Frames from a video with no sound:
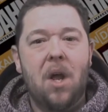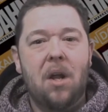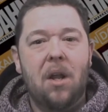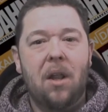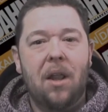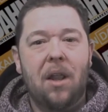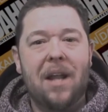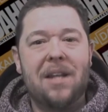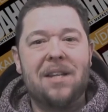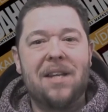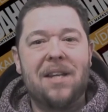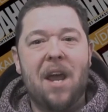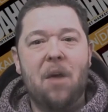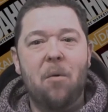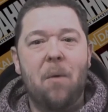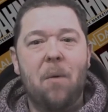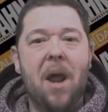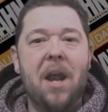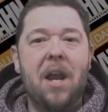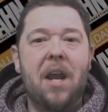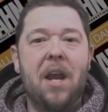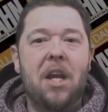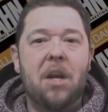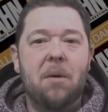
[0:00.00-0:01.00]
Let's get
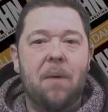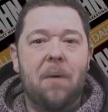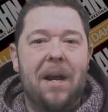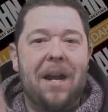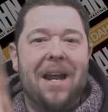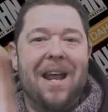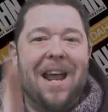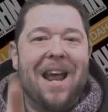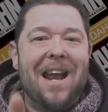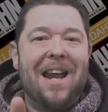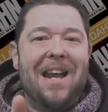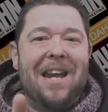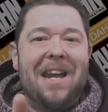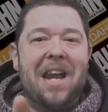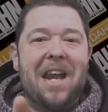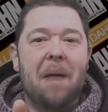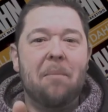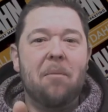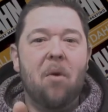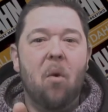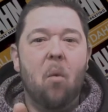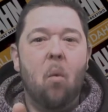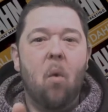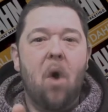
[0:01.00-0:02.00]
right into it.
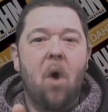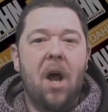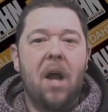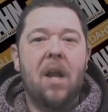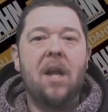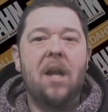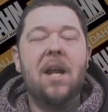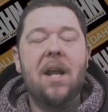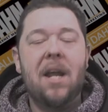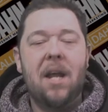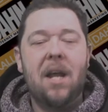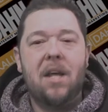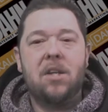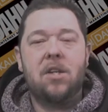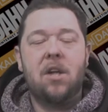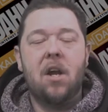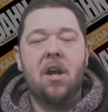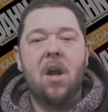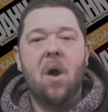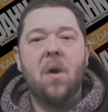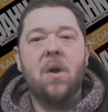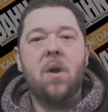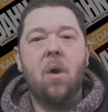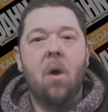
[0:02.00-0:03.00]
Number 1 is to
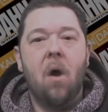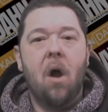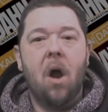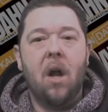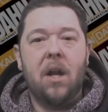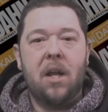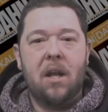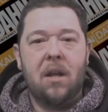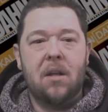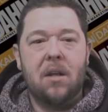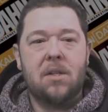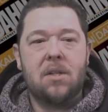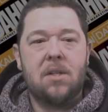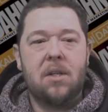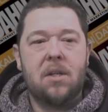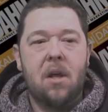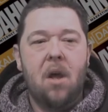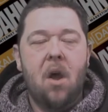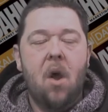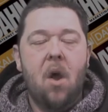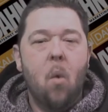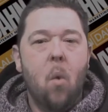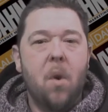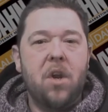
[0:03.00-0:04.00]
know your audience.
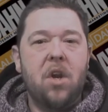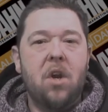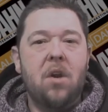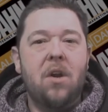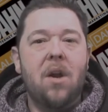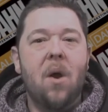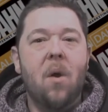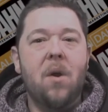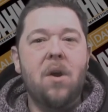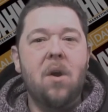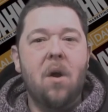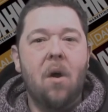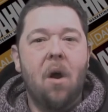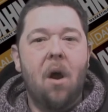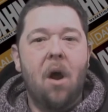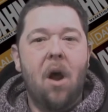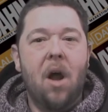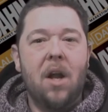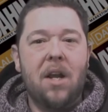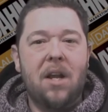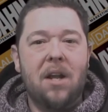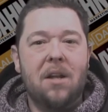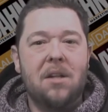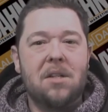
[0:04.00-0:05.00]
When you know your
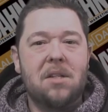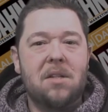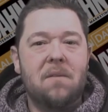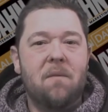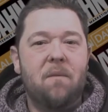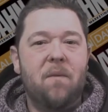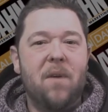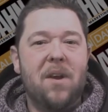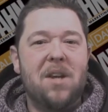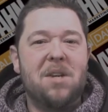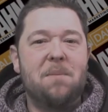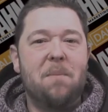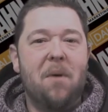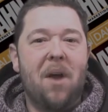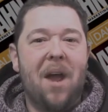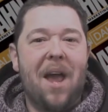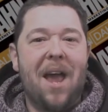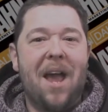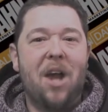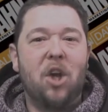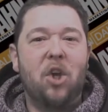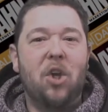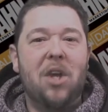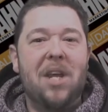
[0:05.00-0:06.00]
audience, Facebook
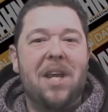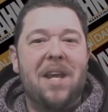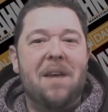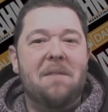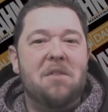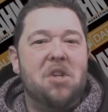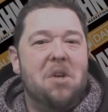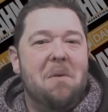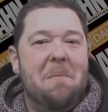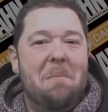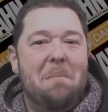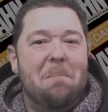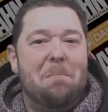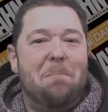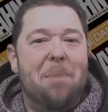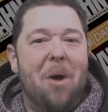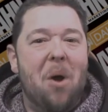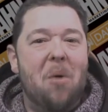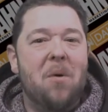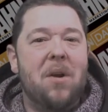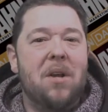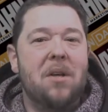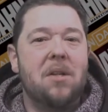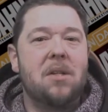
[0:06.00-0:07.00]
actually gives you
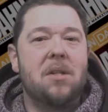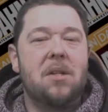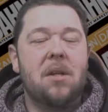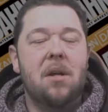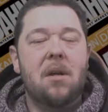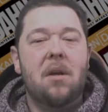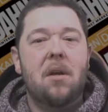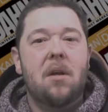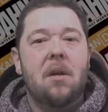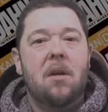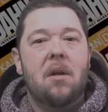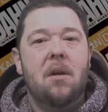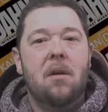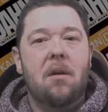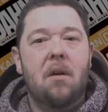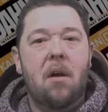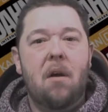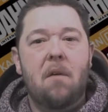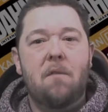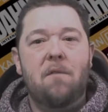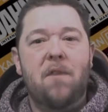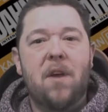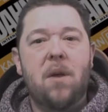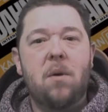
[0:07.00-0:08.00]
bonus
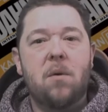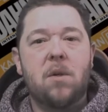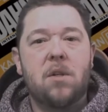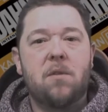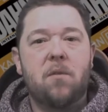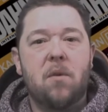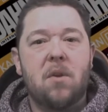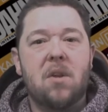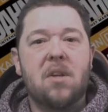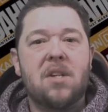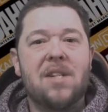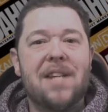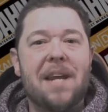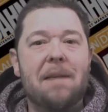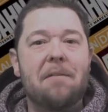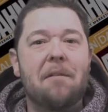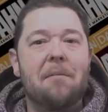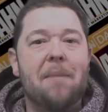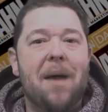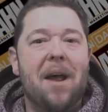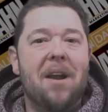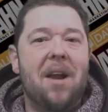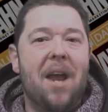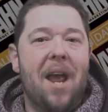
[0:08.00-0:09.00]
views for the same
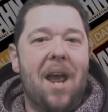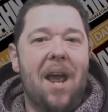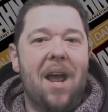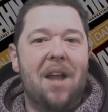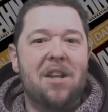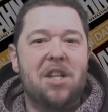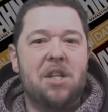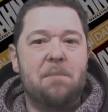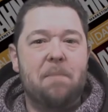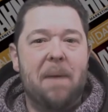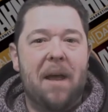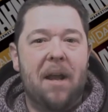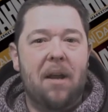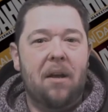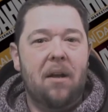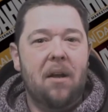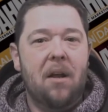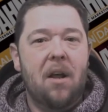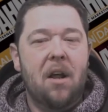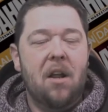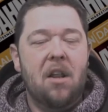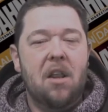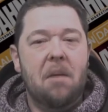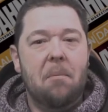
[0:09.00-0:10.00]
amount of ad spend.
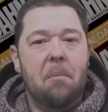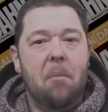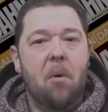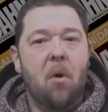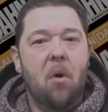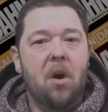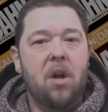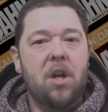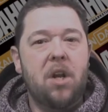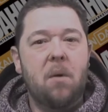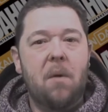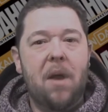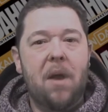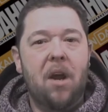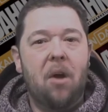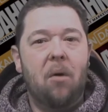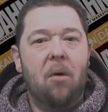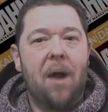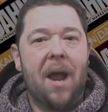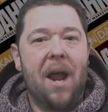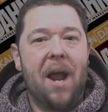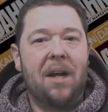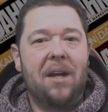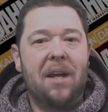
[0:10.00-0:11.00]
The more you
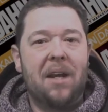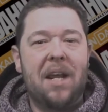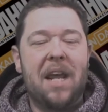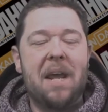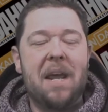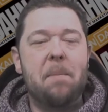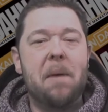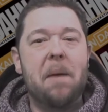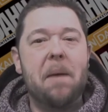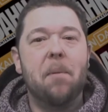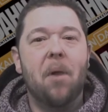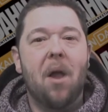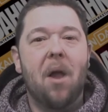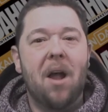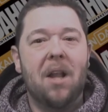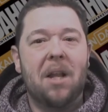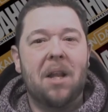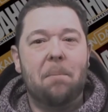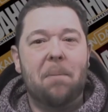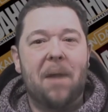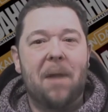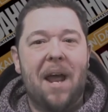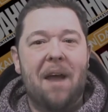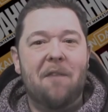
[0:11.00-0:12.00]
interact and keep people on
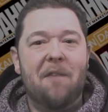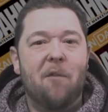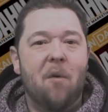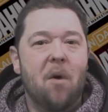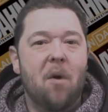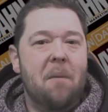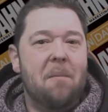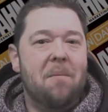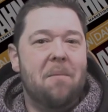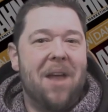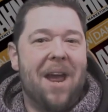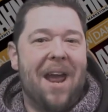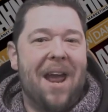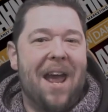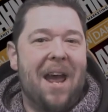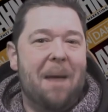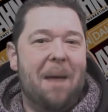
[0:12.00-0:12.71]
the platform, the